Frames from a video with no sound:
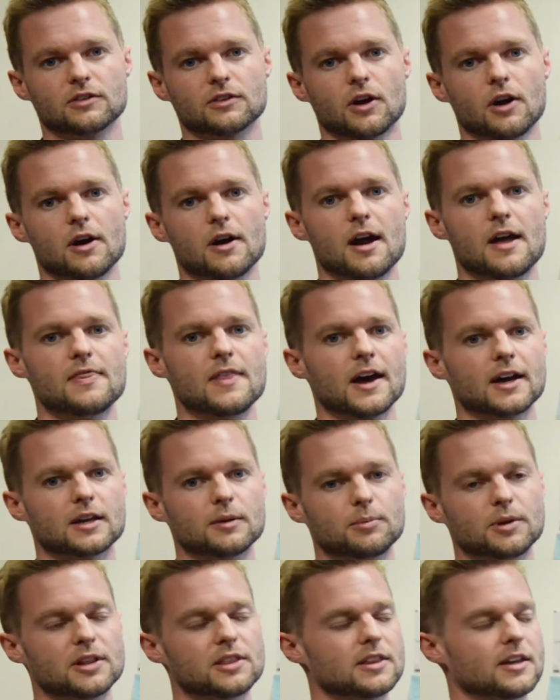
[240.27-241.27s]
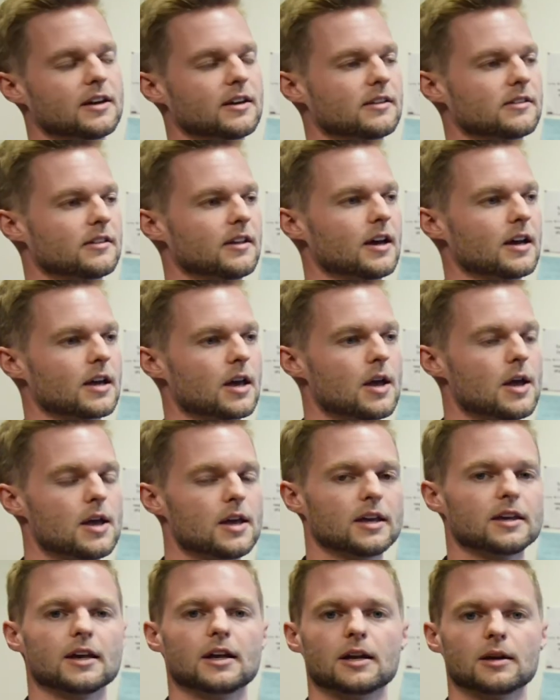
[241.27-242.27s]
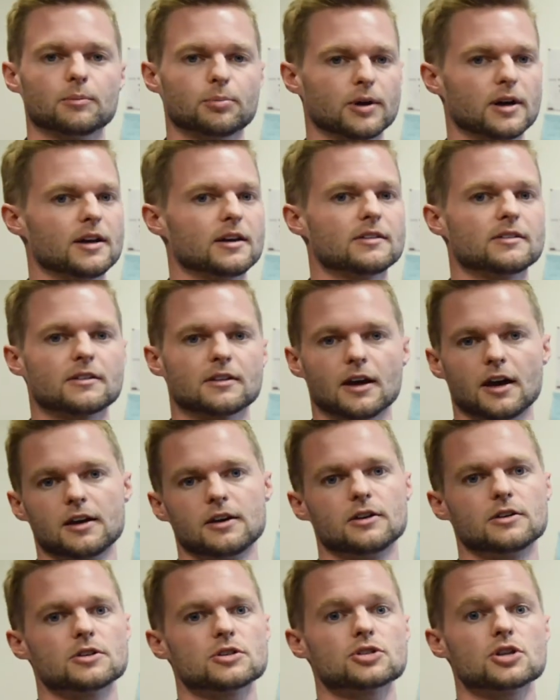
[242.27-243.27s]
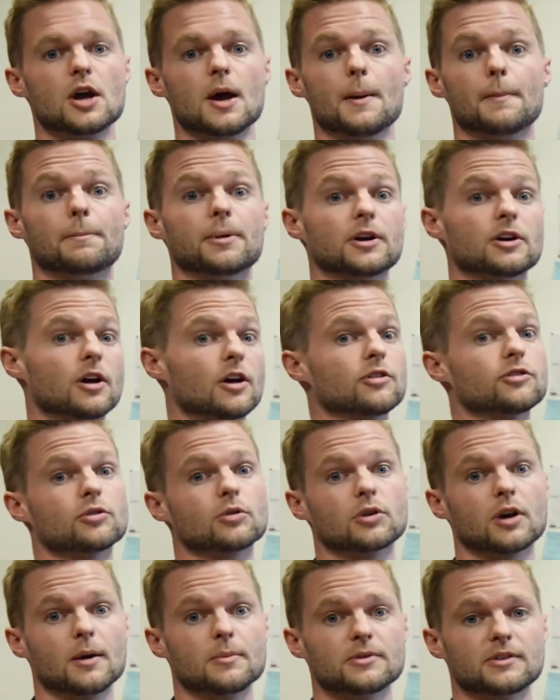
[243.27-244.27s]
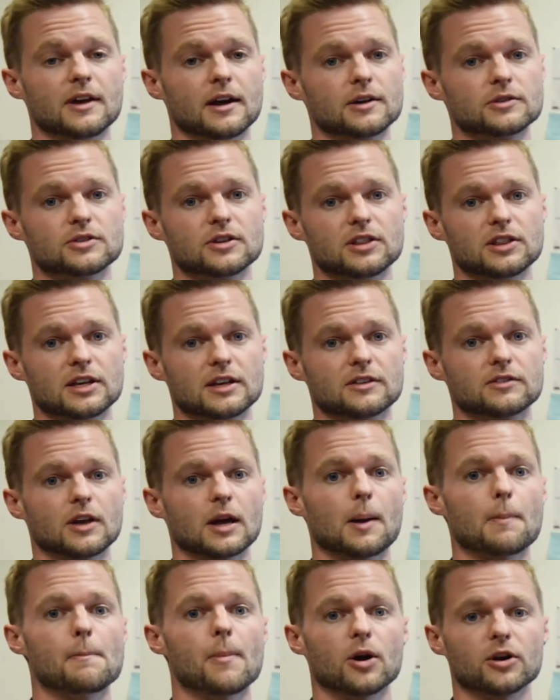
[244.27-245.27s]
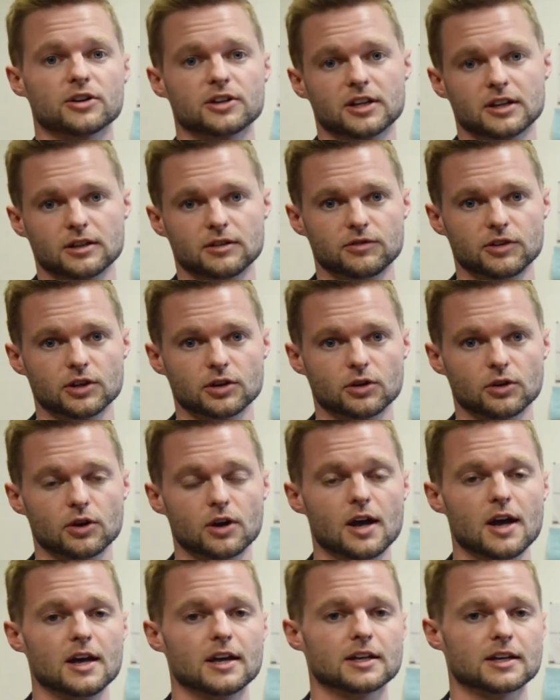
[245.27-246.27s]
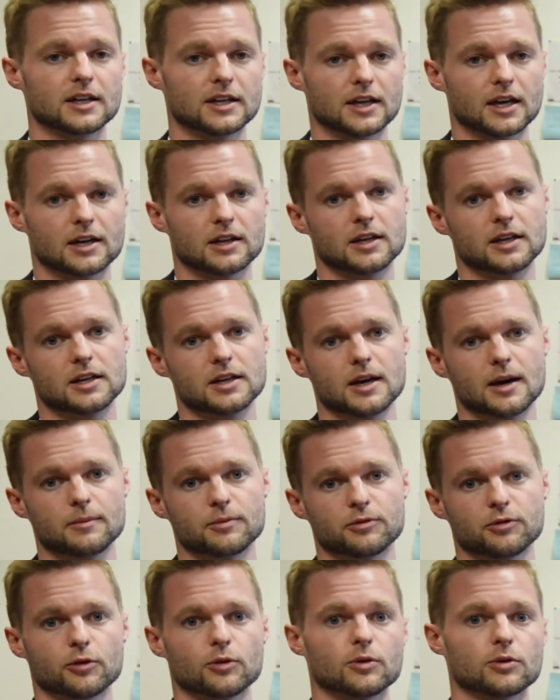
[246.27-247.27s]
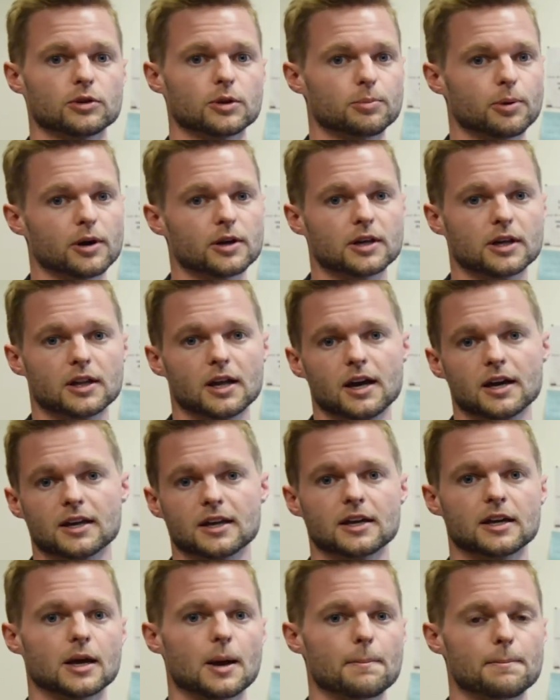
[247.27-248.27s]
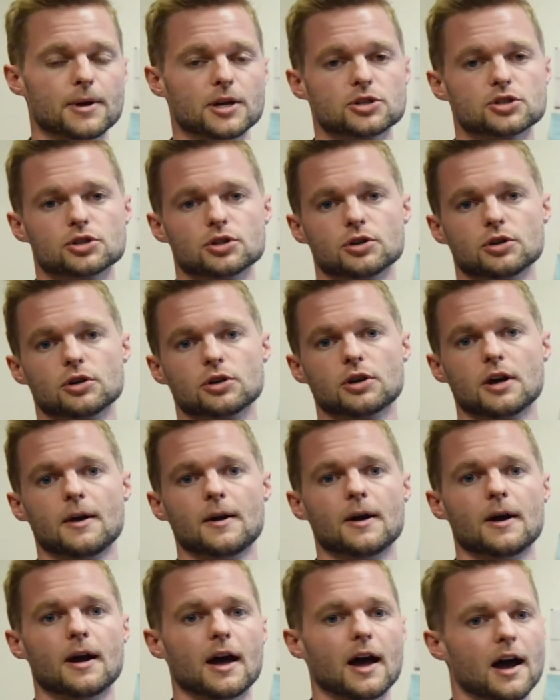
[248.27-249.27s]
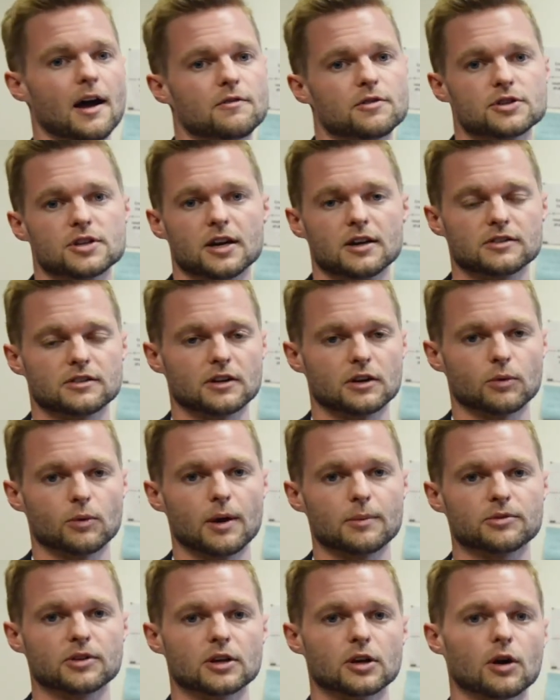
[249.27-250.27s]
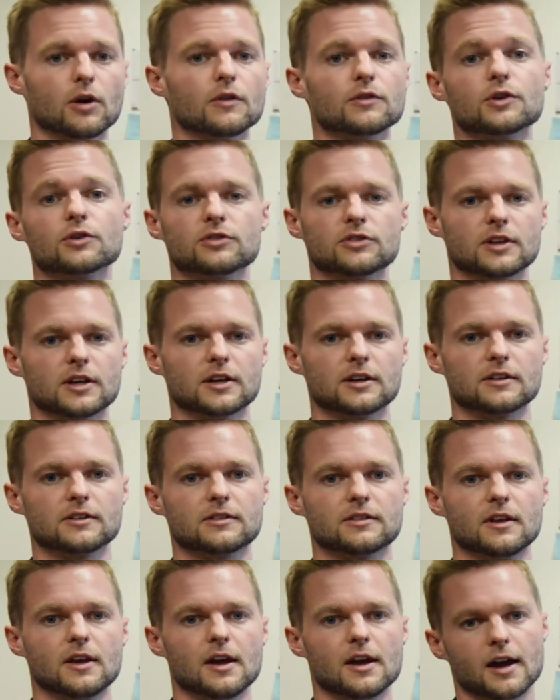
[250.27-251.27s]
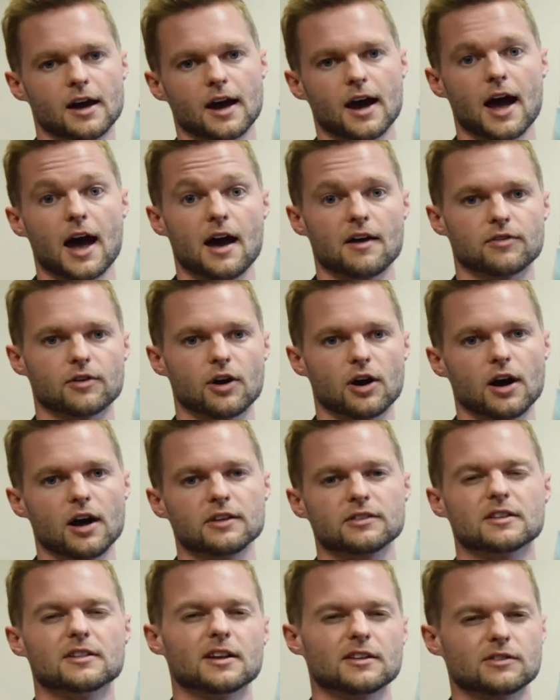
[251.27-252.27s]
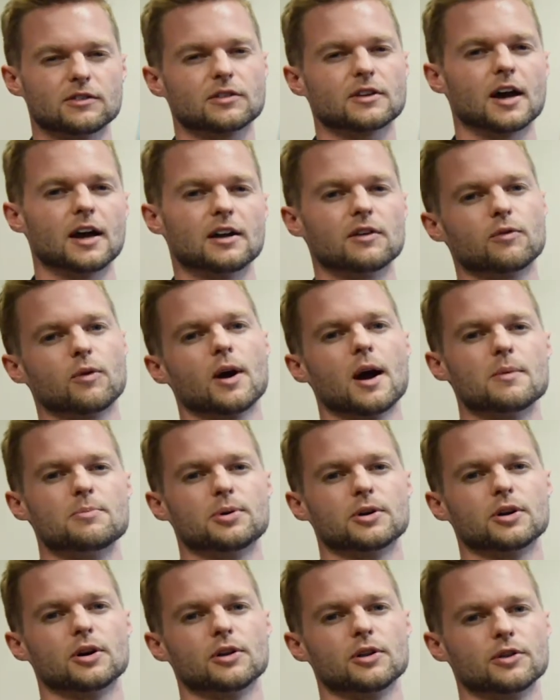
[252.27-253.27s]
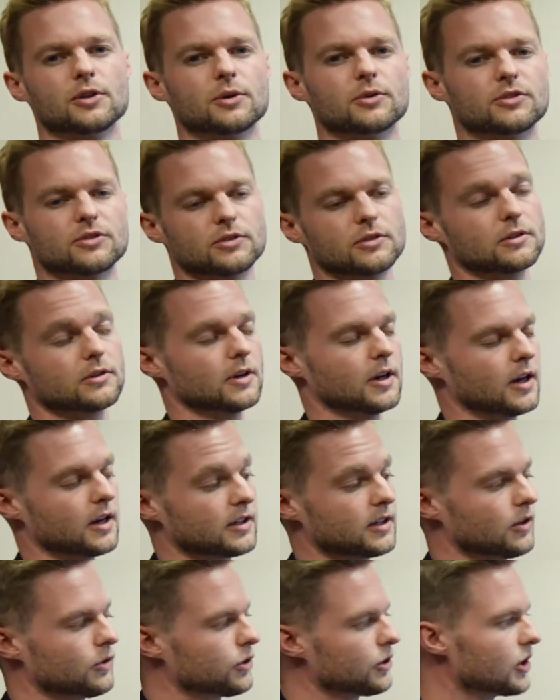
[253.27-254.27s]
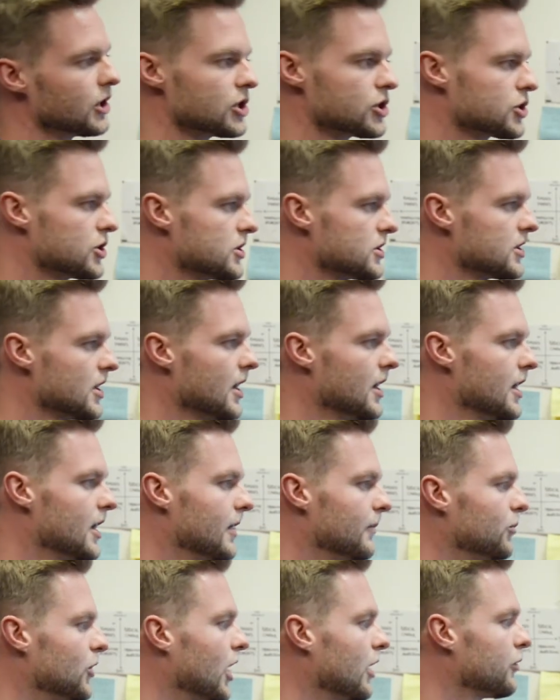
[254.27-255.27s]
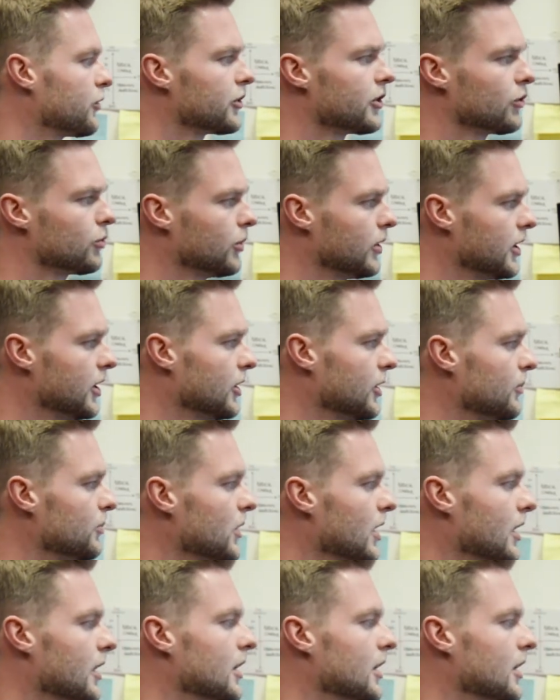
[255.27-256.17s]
car? And that could be things like getting brakes, tires, but it also comes down to things like marketing the vehicle, getting it cleaned up for the parking lot, getting it pictured, advertised on a website. All those things have costs, and this is kind of where I put all of those calculations. Now for this one here,